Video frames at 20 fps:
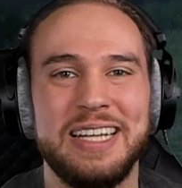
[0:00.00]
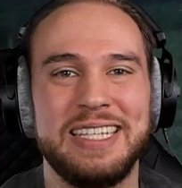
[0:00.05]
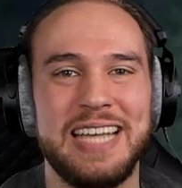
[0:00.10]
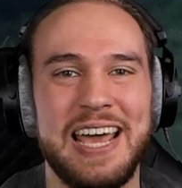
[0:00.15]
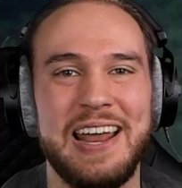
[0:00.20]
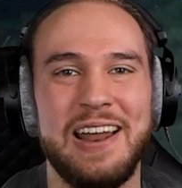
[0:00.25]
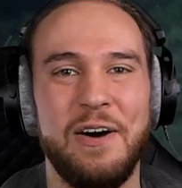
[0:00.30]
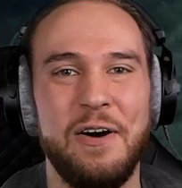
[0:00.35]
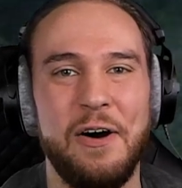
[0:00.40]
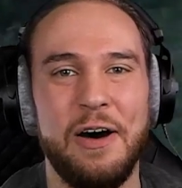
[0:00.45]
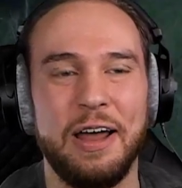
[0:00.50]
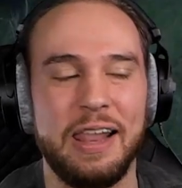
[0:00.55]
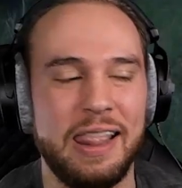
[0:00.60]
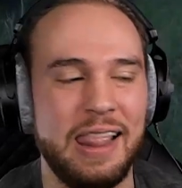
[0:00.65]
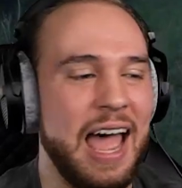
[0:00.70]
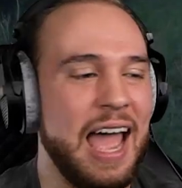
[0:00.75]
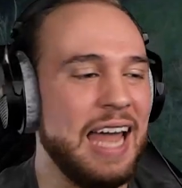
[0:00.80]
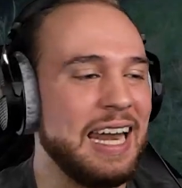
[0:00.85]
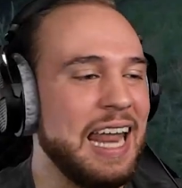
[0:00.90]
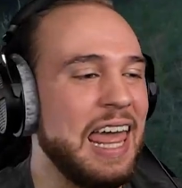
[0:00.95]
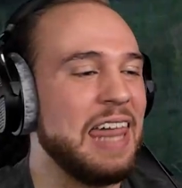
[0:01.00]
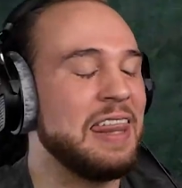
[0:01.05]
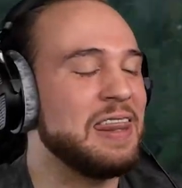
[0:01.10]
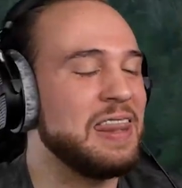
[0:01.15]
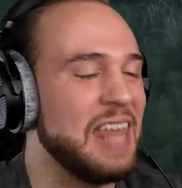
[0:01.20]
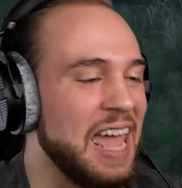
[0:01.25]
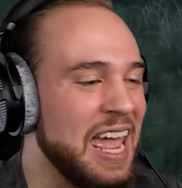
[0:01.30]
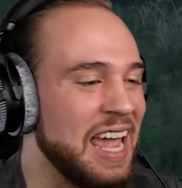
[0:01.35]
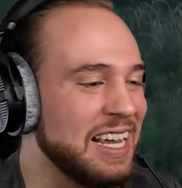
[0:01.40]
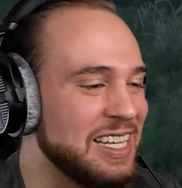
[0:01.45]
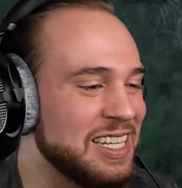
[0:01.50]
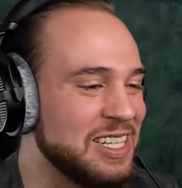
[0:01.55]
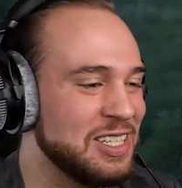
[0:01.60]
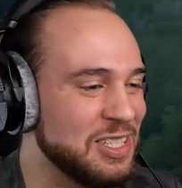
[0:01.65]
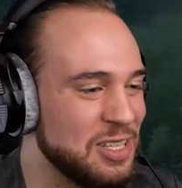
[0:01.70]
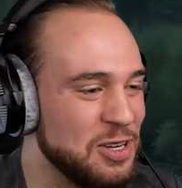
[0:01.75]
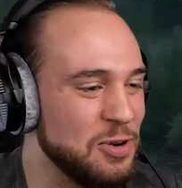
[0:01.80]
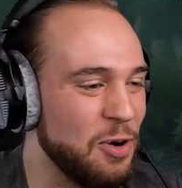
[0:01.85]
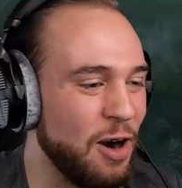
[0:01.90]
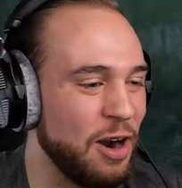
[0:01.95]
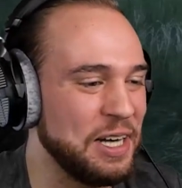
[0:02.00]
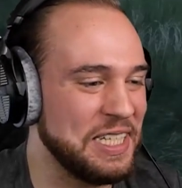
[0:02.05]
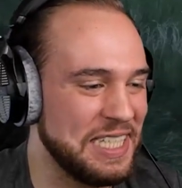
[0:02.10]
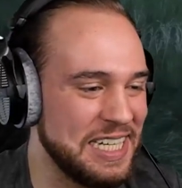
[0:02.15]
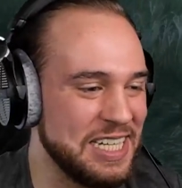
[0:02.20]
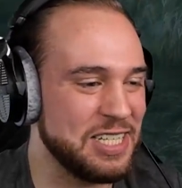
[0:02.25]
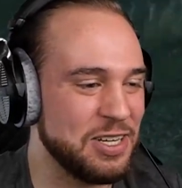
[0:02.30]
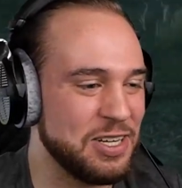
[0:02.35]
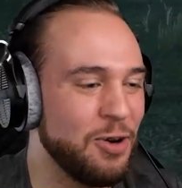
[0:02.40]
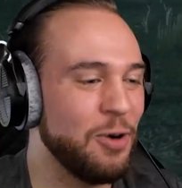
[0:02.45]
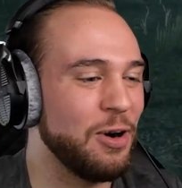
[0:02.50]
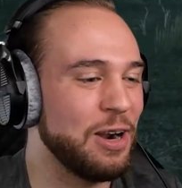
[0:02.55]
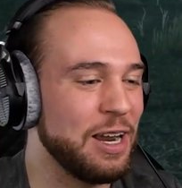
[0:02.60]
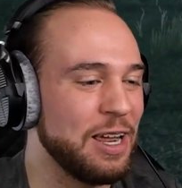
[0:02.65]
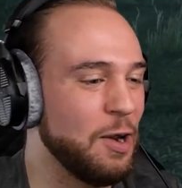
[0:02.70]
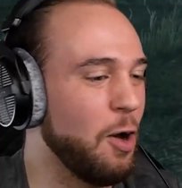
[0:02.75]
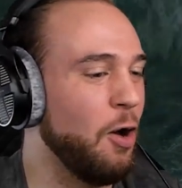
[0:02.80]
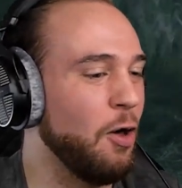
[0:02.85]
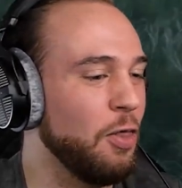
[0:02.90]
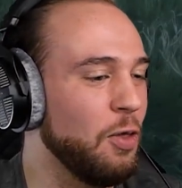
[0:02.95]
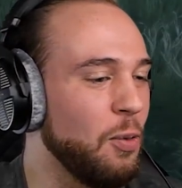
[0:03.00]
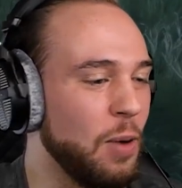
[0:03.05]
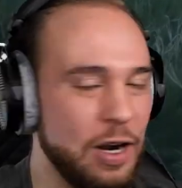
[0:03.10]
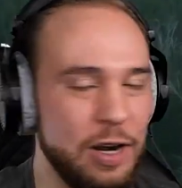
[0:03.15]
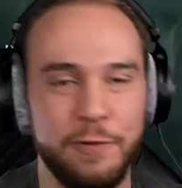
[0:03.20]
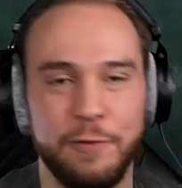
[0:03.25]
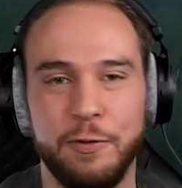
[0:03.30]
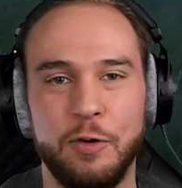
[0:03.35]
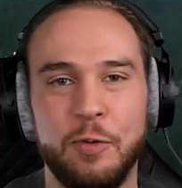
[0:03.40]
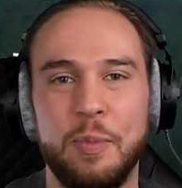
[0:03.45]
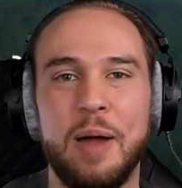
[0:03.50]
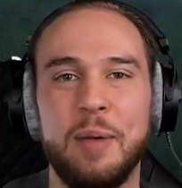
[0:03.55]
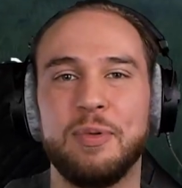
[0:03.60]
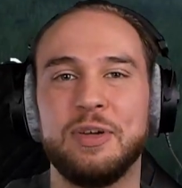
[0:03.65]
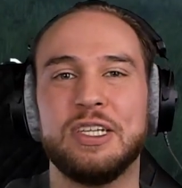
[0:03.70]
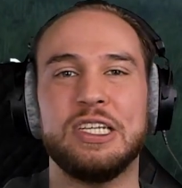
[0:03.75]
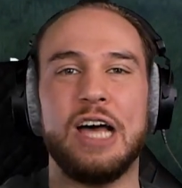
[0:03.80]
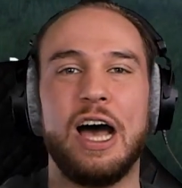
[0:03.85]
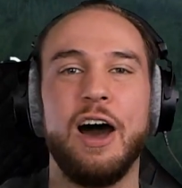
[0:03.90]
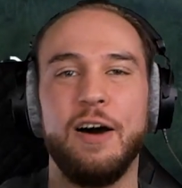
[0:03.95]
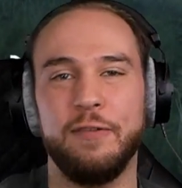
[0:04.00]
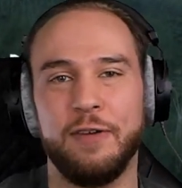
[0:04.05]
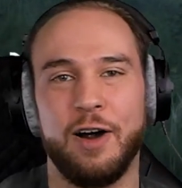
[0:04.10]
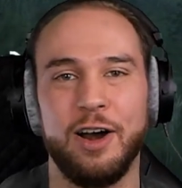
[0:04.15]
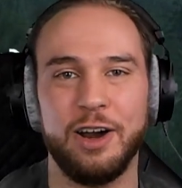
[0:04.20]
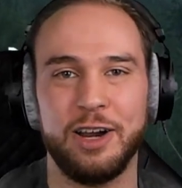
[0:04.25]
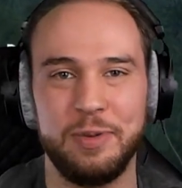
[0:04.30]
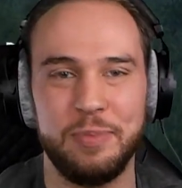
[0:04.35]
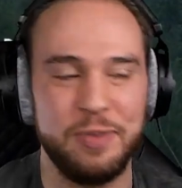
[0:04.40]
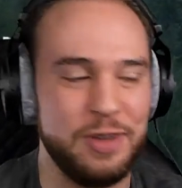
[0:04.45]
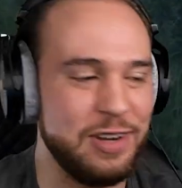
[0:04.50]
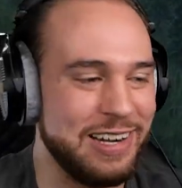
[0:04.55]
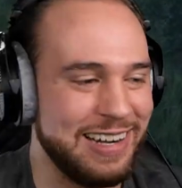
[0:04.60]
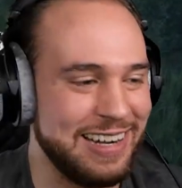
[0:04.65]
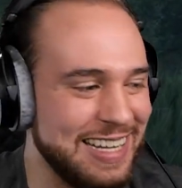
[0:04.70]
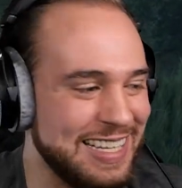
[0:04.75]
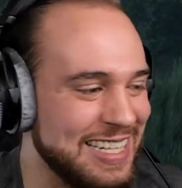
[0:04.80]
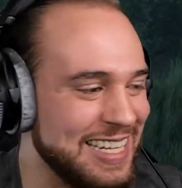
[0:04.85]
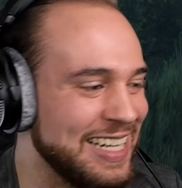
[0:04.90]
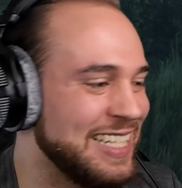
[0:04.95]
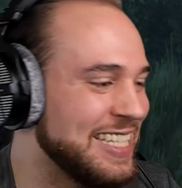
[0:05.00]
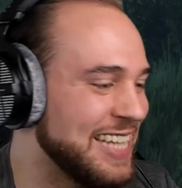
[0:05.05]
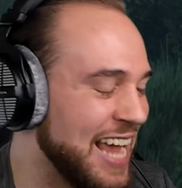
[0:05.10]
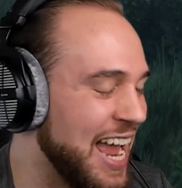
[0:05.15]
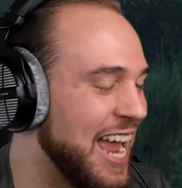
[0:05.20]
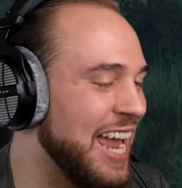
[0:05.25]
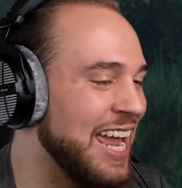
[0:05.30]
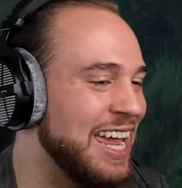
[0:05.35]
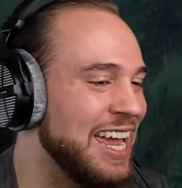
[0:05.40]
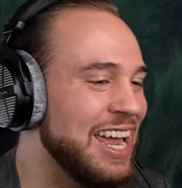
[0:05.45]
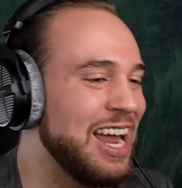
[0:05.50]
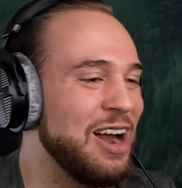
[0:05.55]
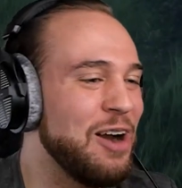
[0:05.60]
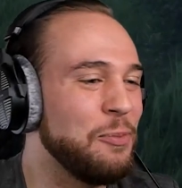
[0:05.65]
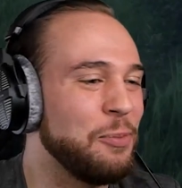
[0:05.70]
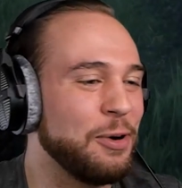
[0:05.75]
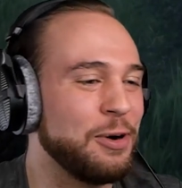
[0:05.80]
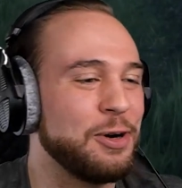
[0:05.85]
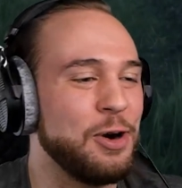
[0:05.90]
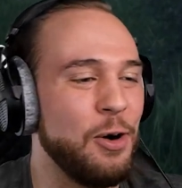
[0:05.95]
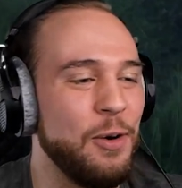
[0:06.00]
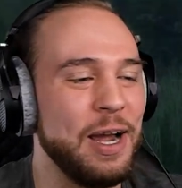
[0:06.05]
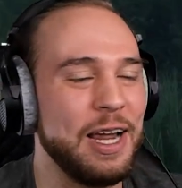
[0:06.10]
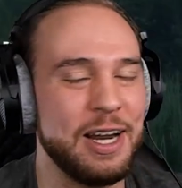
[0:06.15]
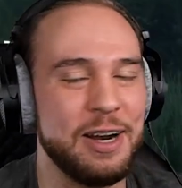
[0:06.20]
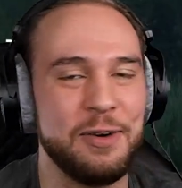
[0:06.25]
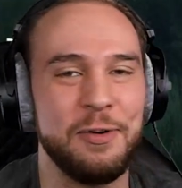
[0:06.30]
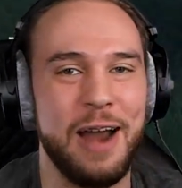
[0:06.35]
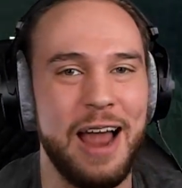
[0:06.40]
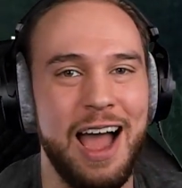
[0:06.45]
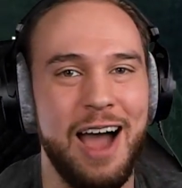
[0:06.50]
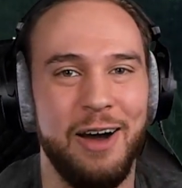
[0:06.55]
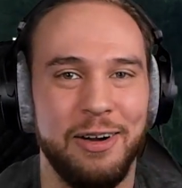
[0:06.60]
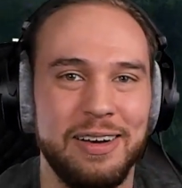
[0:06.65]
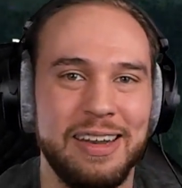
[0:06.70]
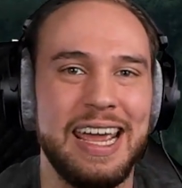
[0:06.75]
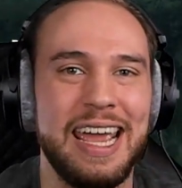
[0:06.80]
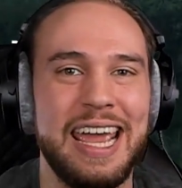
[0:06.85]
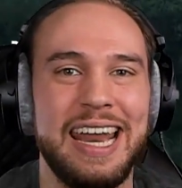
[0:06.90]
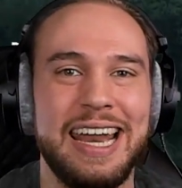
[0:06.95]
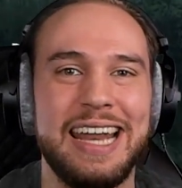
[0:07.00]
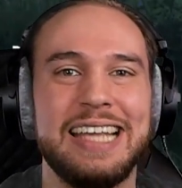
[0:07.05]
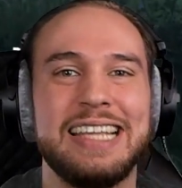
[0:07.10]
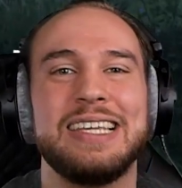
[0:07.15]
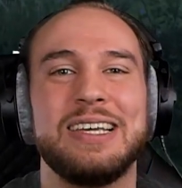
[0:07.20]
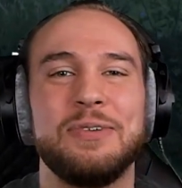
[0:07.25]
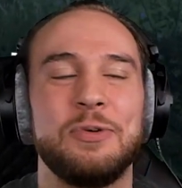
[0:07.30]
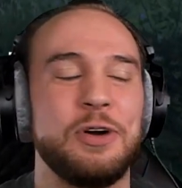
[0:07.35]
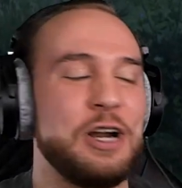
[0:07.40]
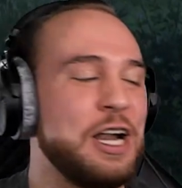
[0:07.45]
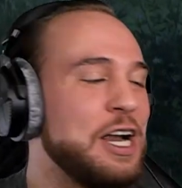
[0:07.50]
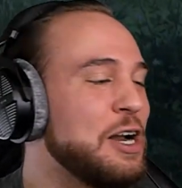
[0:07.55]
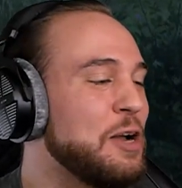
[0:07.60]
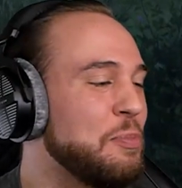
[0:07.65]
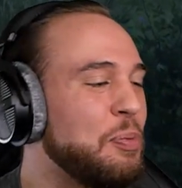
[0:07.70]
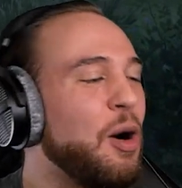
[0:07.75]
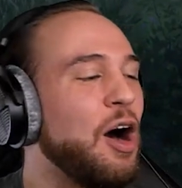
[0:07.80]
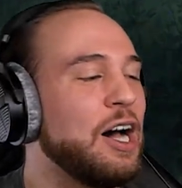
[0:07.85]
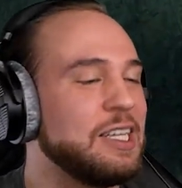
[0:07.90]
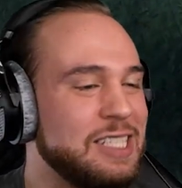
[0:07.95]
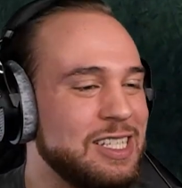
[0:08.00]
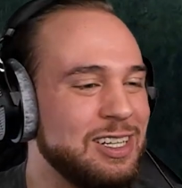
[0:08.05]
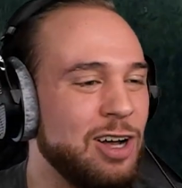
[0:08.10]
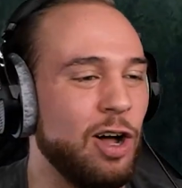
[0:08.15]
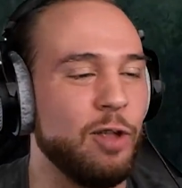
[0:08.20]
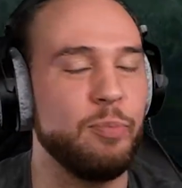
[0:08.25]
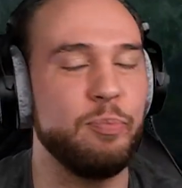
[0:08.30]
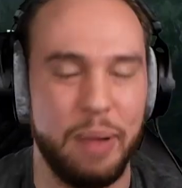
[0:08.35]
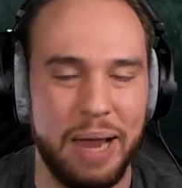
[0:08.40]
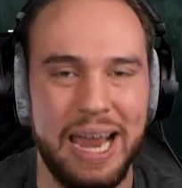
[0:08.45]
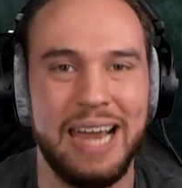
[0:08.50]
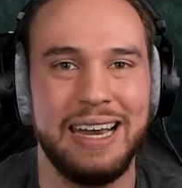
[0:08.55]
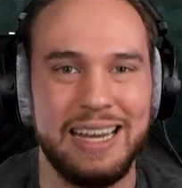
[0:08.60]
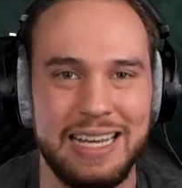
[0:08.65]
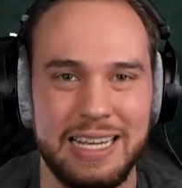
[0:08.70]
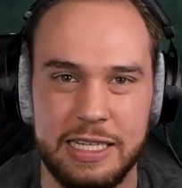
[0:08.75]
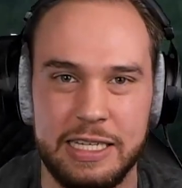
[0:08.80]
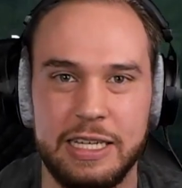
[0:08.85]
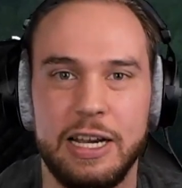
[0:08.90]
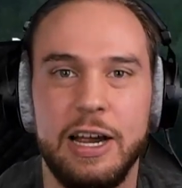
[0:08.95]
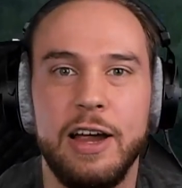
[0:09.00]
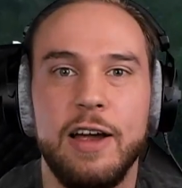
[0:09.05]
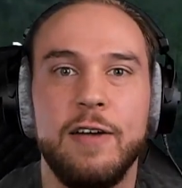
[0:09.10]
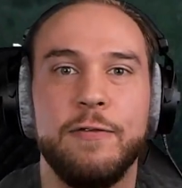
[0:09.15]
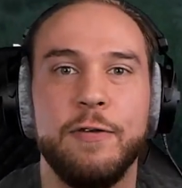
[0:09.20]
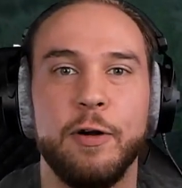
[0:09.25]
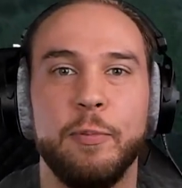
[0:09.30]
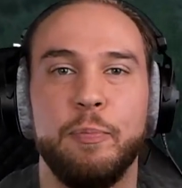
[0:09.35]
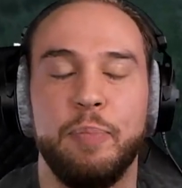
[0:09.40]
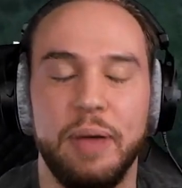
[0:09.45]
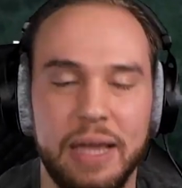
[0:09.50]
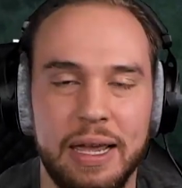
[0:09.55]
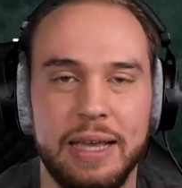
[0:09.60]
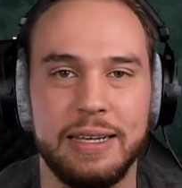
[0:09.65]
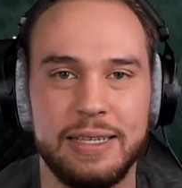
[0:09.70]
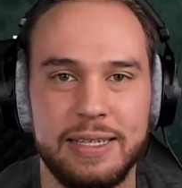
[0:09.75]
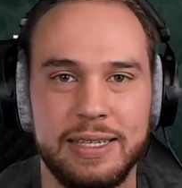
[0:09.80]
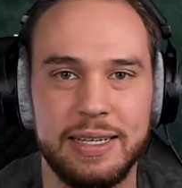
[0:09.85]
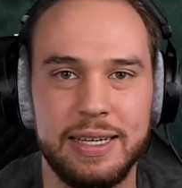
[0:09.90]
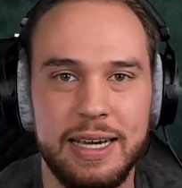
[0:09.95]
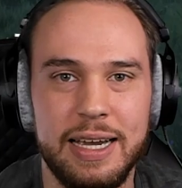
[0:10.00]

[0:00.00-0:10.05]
Dead Online. Thanks to our Discord and all the wonderful members of our community. Today, we're going around and we're in a posse called Bandits for Peace.